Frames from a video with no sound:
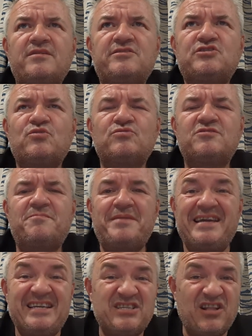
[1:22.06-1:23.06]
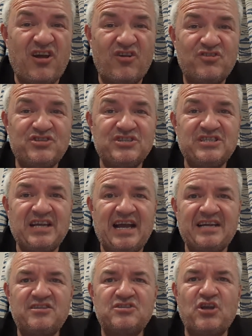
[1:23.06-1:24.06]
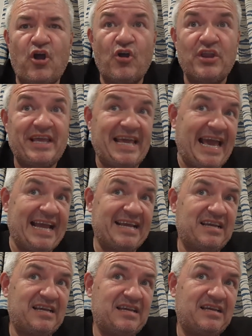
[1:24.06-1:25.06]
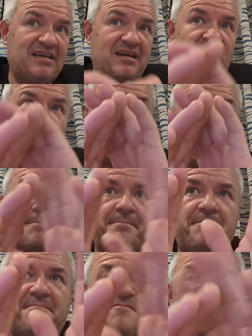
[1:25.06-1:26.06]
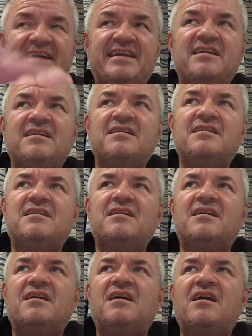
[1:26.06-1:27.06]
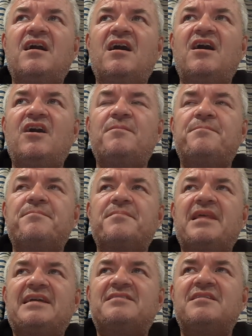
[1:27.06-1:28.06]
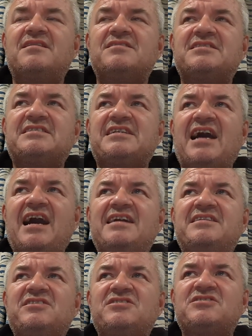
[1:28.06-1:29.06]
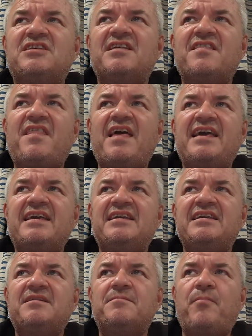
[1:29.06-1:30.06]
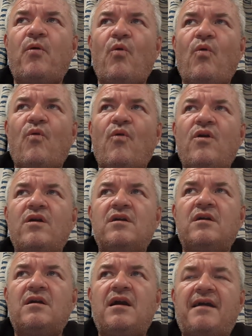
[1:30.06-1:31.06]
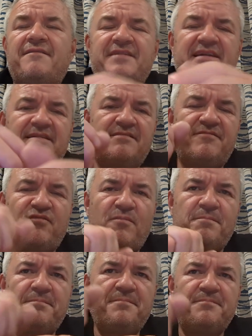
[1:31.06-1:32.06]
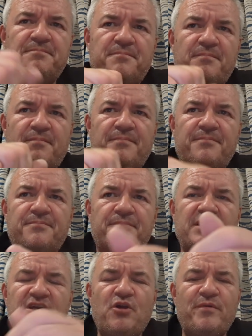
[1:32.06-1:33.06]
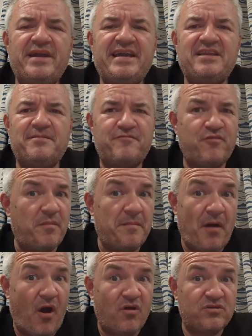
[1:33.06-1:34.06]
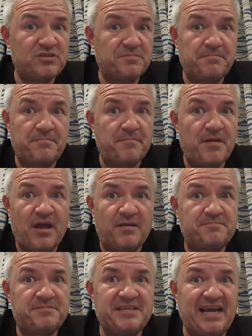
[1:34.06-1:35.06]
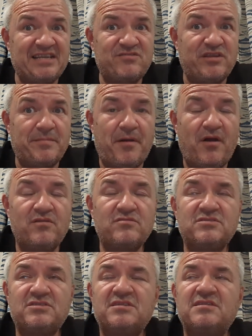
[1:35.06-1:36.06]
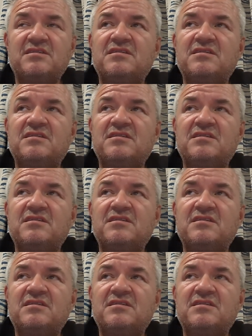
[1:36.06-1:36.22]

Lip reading: sort of beers, lagers and ciders on a keg thing. They had ciders that they pour, I think, from, you know, in a, from a box, cider in a box.